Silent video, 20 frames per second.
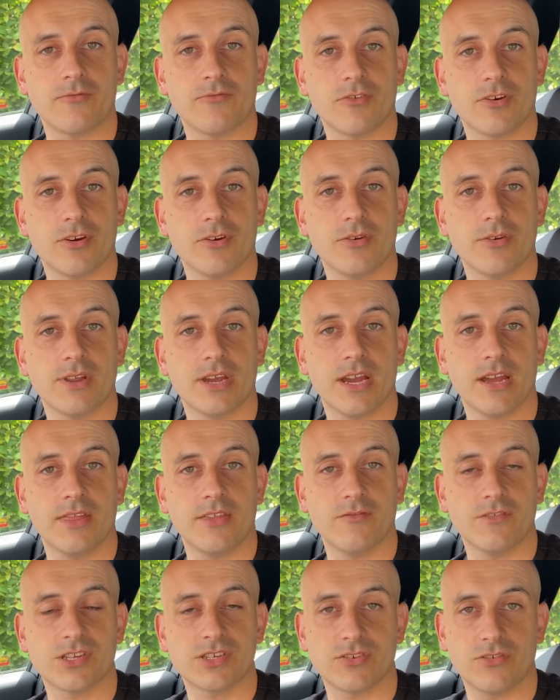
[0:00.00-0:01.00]
road and
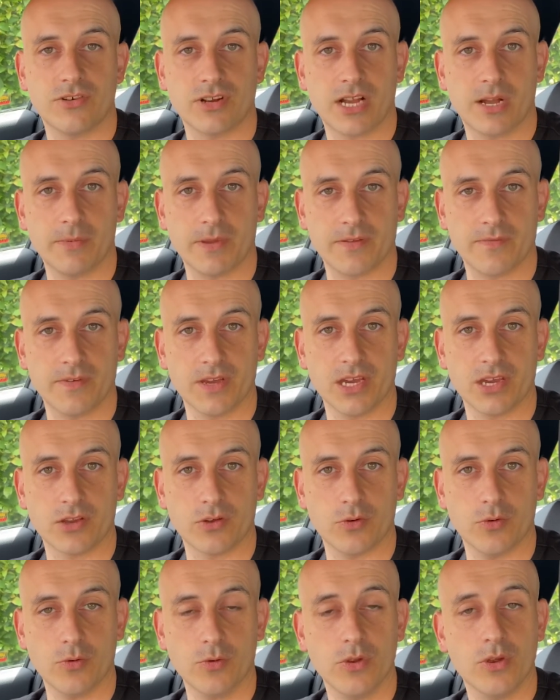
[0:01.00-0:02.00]
there is an oncoming
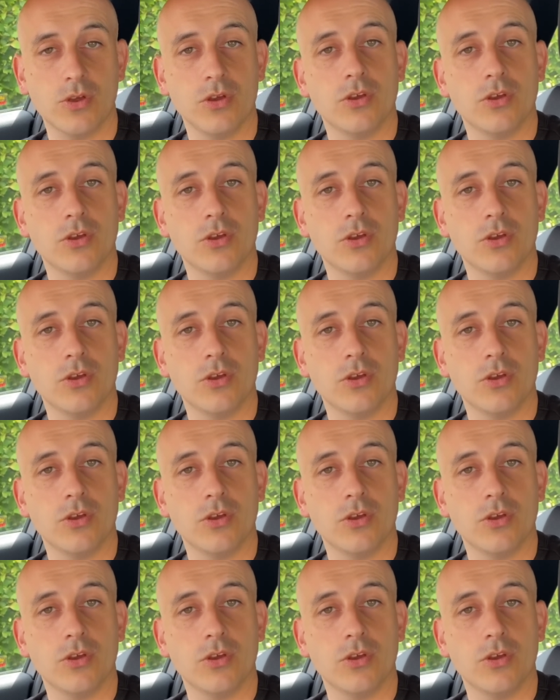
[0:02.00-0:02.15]
vehicle,